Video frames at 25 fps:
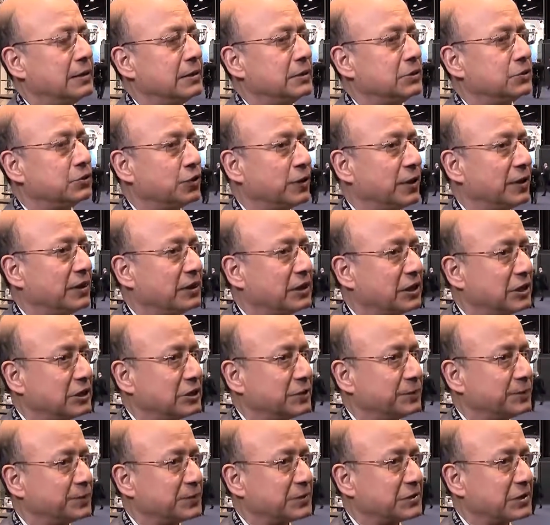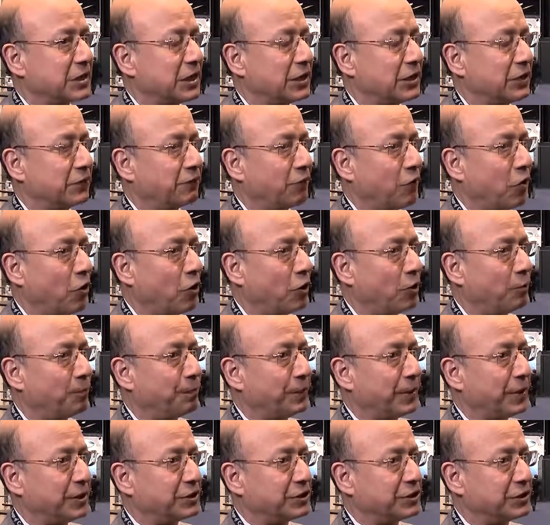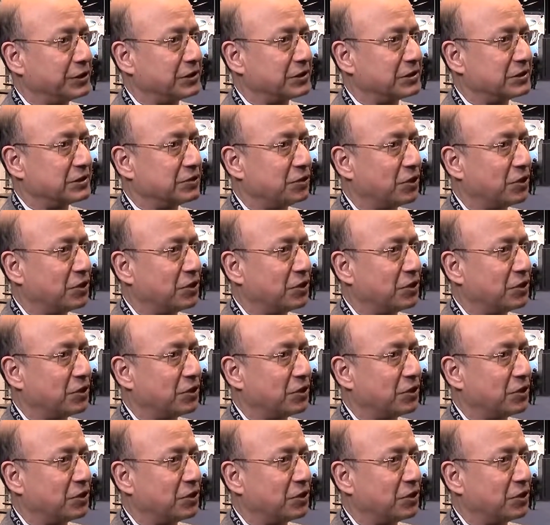So in 30% of all patients,